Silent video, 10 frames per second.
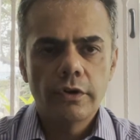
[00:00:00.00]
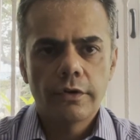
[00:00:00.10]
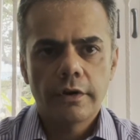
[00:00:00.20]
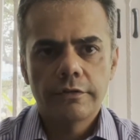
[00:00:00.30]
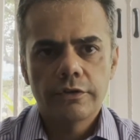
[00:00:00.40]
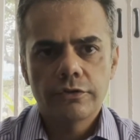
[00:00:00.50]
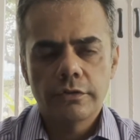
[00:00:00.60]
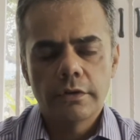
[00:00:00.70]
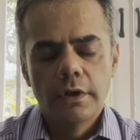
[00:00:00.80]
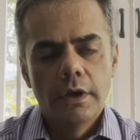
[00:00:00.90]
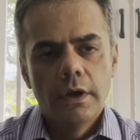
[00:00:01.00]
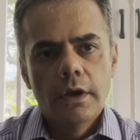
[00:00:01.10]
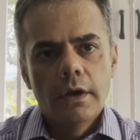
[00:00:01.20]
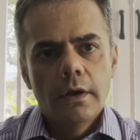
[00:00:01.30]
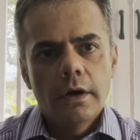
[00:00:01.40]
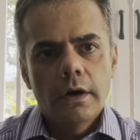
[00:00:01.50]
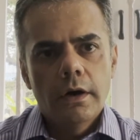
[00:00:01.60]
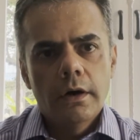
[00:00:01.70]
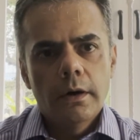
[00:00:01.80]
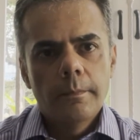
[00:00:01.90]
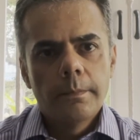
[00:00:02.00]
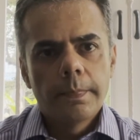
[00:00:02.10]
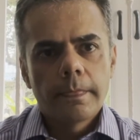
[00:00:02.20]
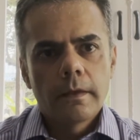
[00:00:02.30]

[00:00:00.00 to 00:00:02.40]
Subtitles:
the organization.